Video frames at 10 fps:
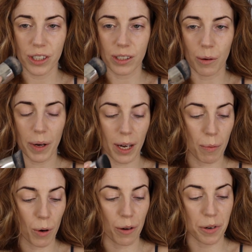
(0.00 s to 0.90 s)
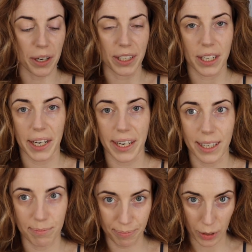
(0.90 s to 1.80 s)
It's got makeup all over it, I need to clean
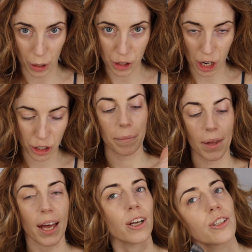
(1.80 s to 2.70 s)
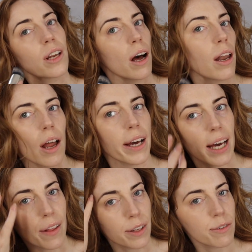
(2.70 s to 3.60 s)
it, don't judge. And I like
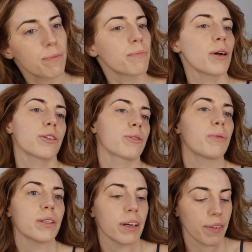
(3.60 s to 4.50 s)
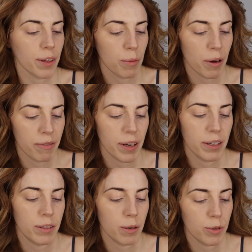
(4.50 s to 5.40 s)
how this brush puts everything on my
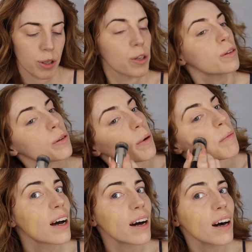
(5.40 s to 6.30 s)
face, so I'm just going to use this one.